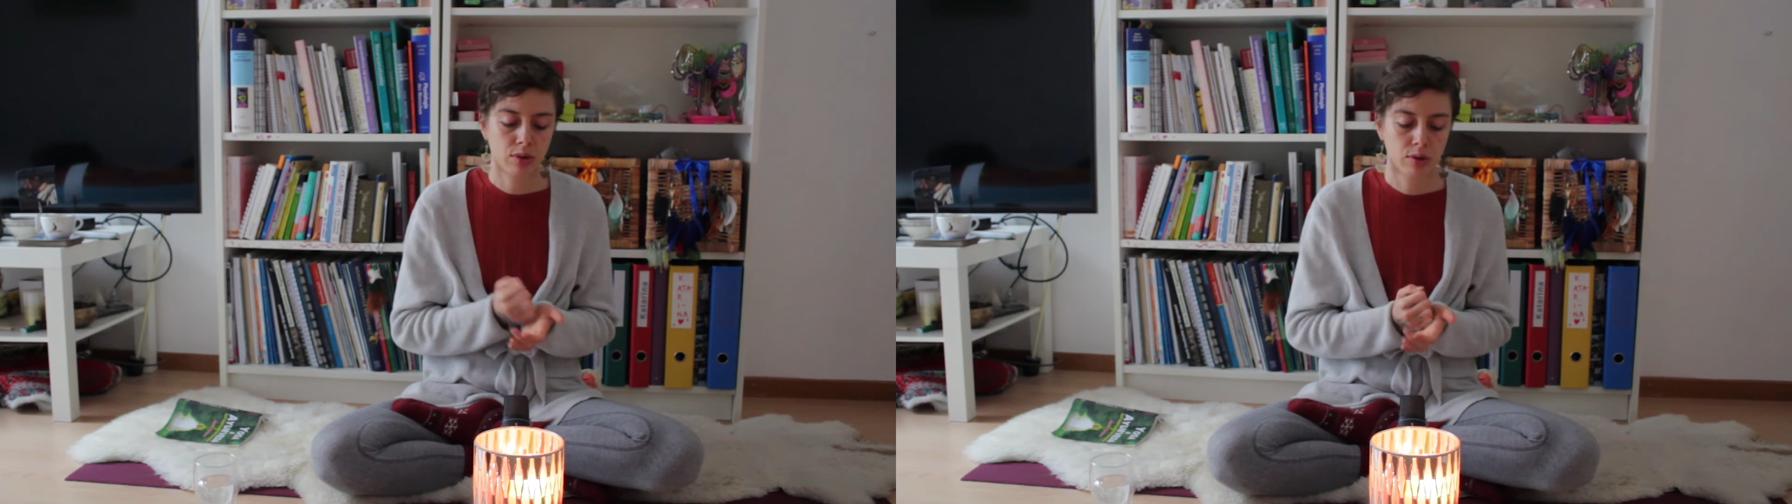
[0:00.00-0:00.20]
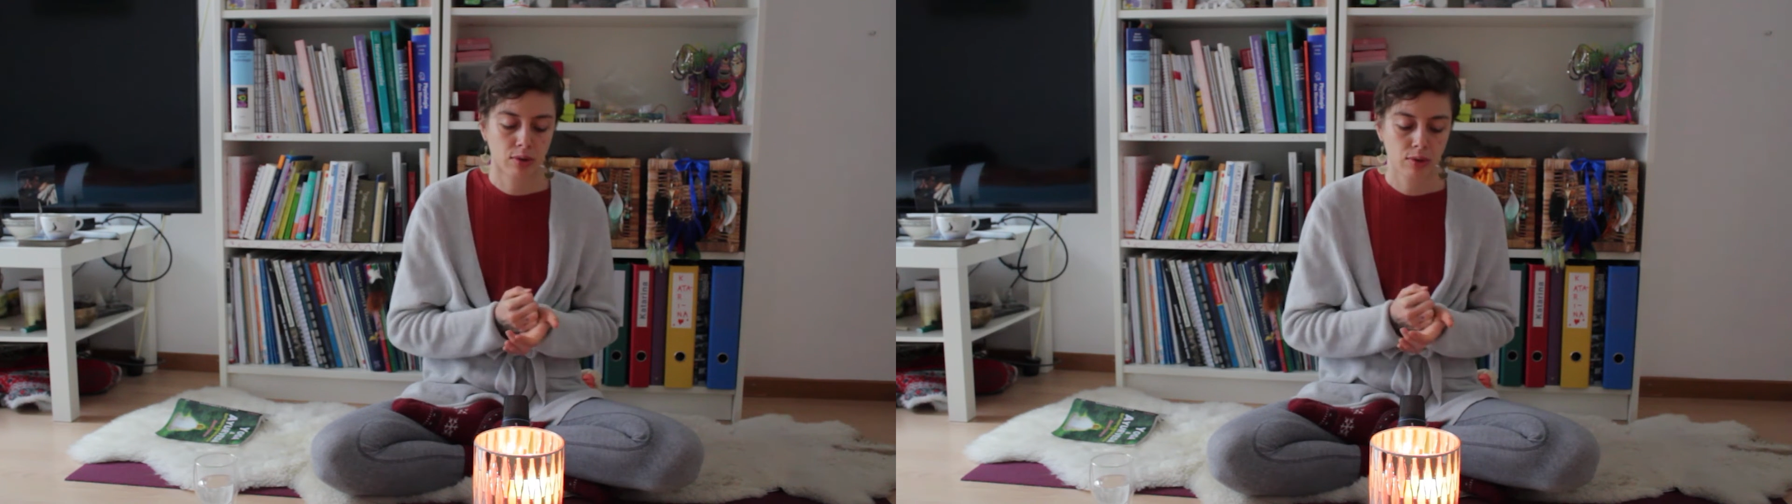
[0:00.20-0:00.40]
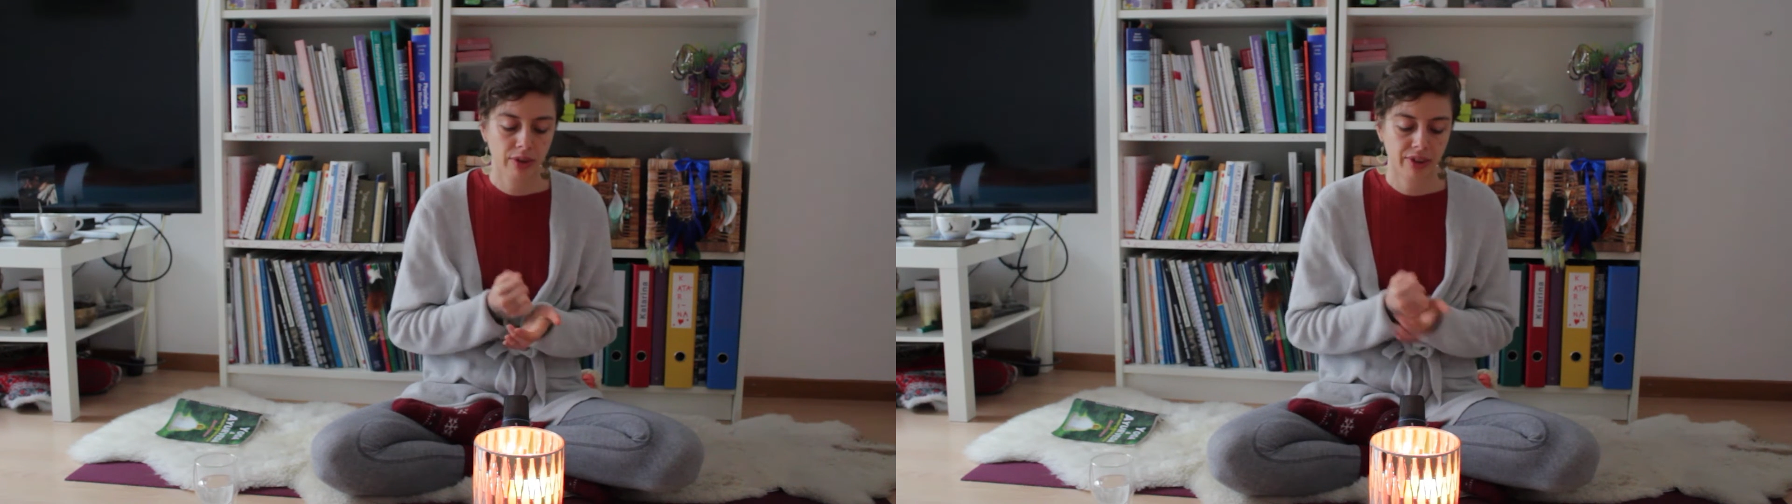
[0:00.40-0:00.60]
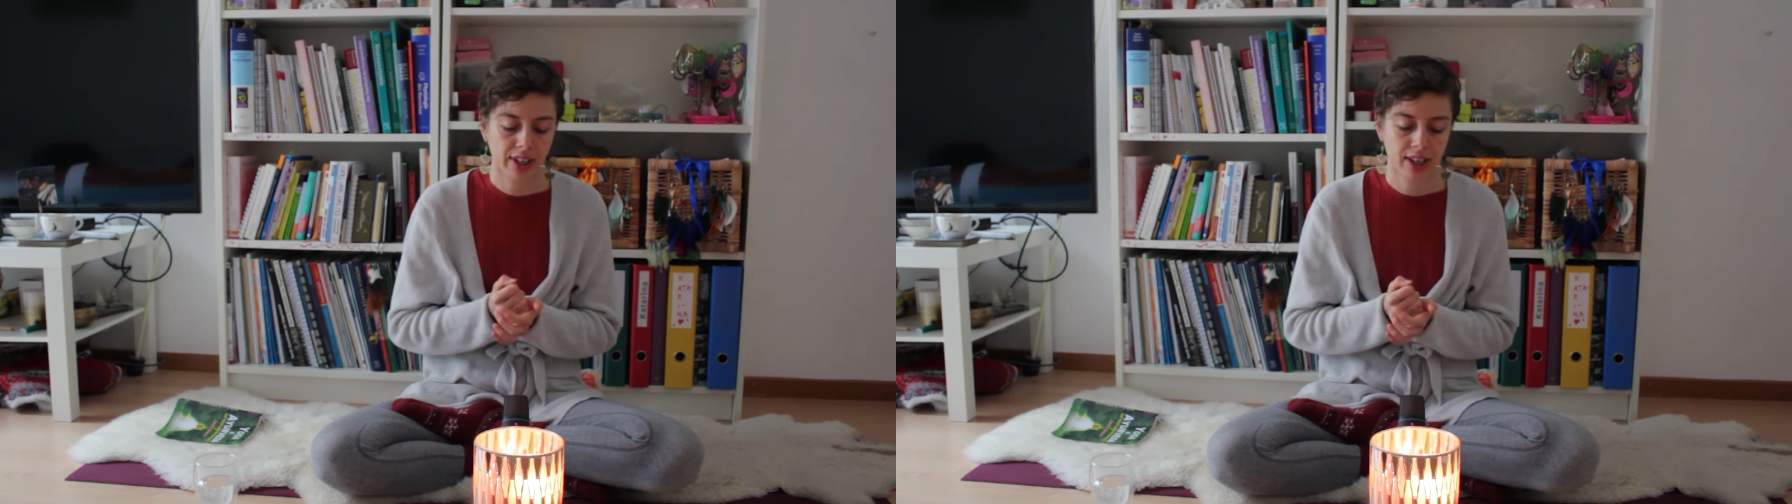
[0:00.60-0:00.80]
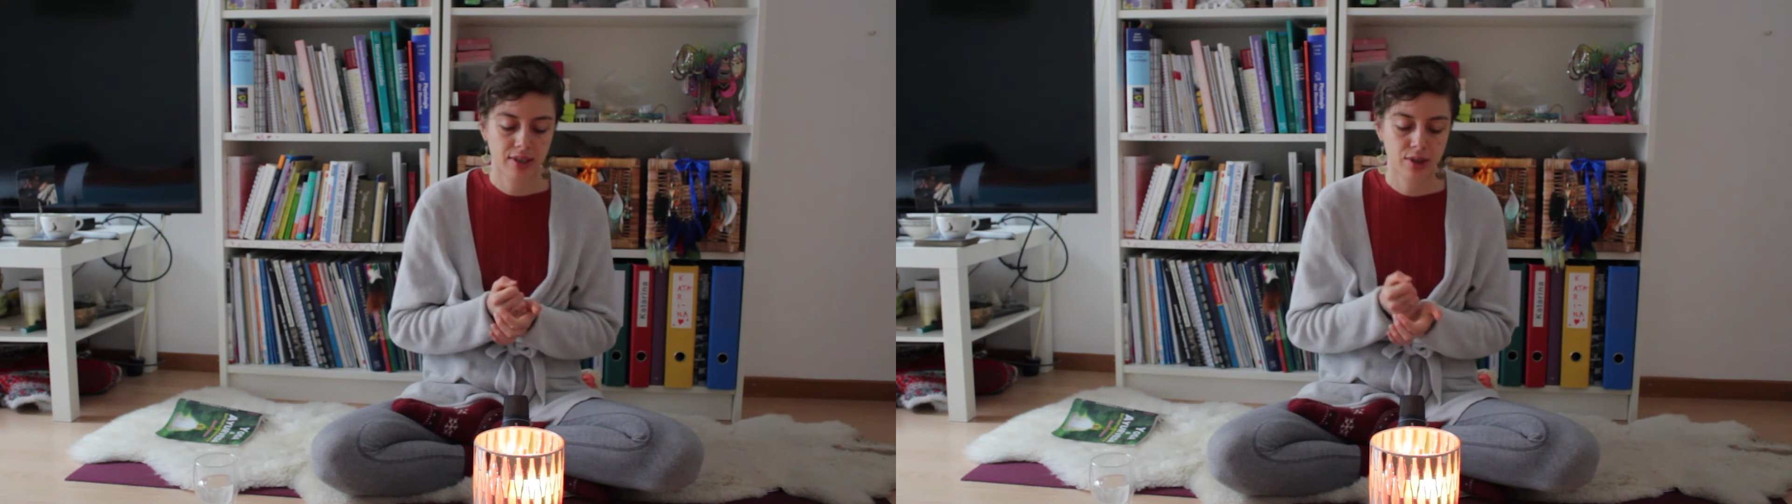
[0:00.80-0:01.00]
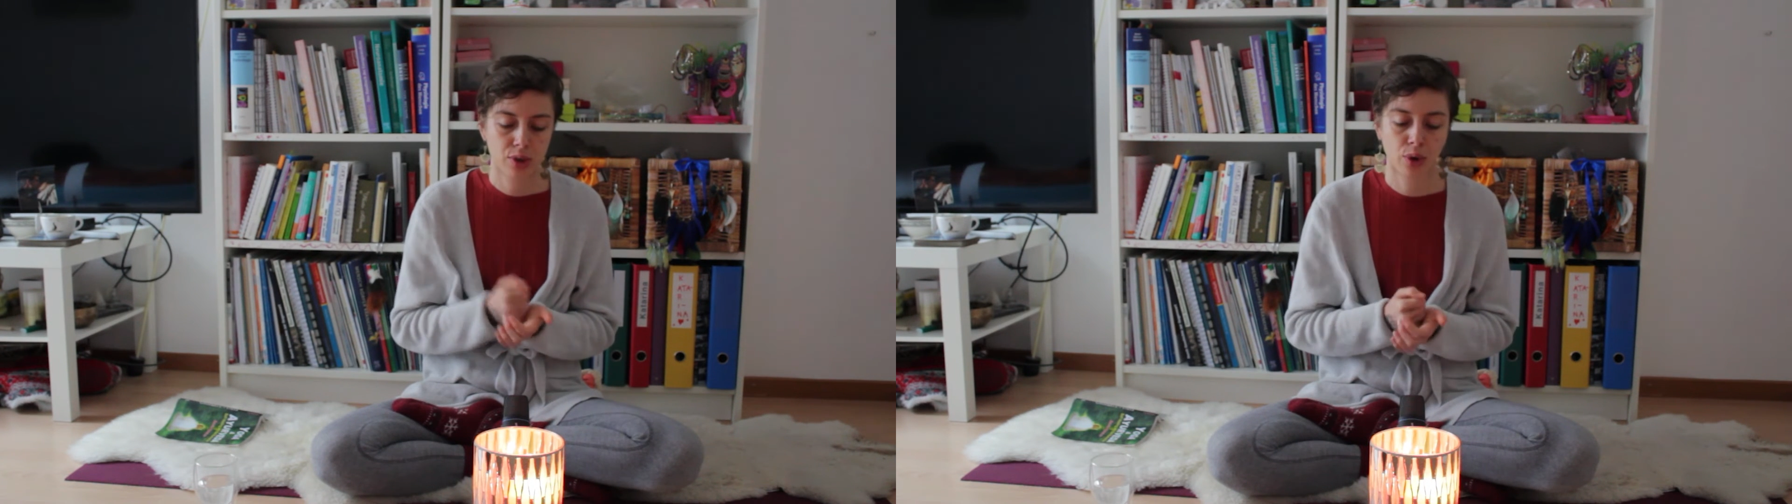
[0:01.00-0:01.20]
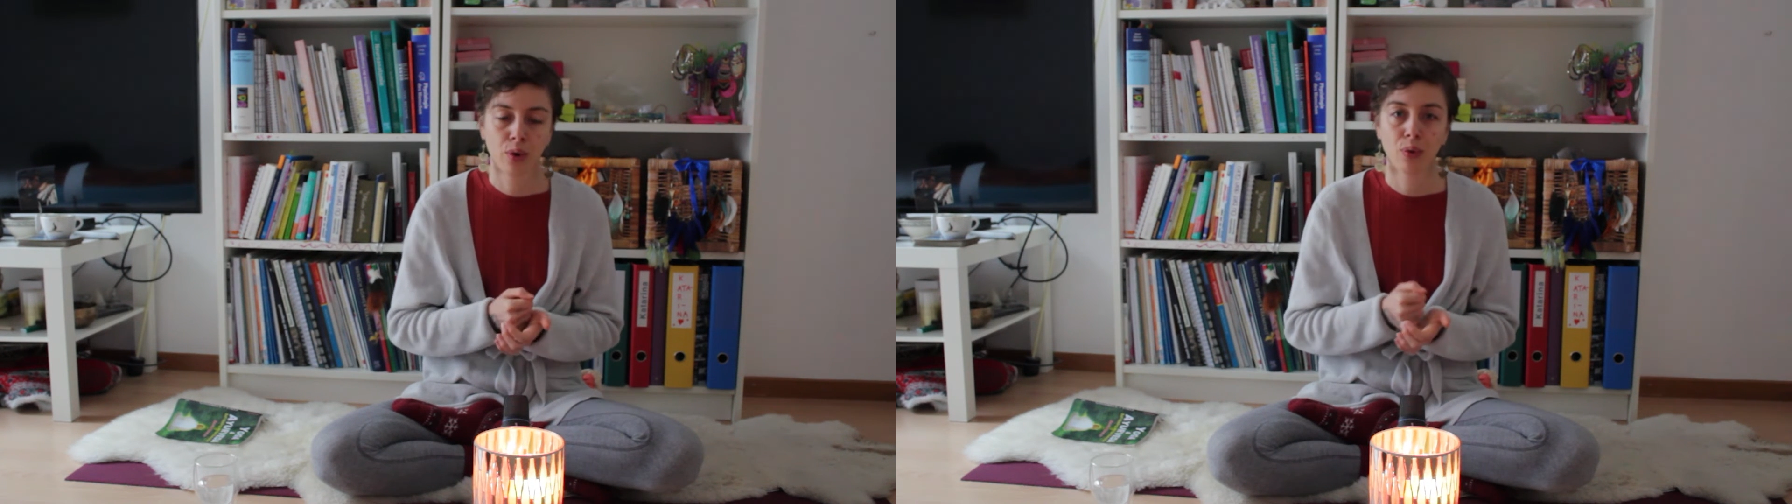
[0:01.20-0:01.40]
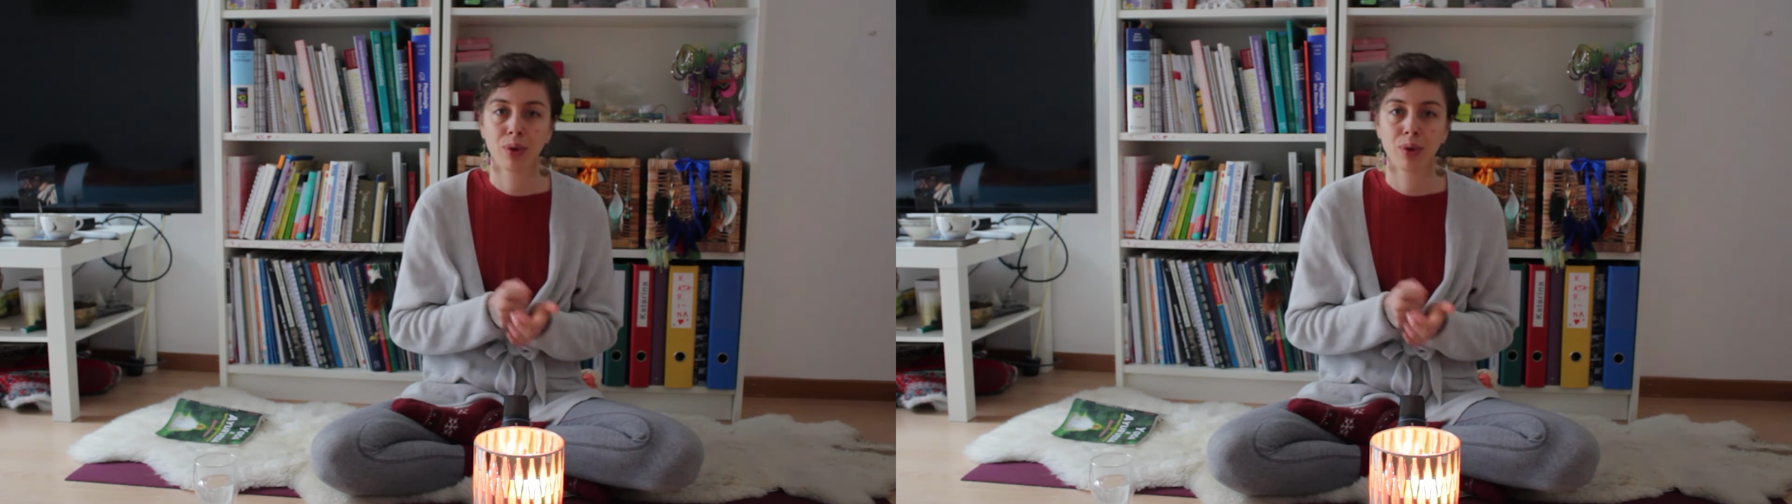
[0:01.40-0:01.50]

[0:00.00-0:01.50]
do things so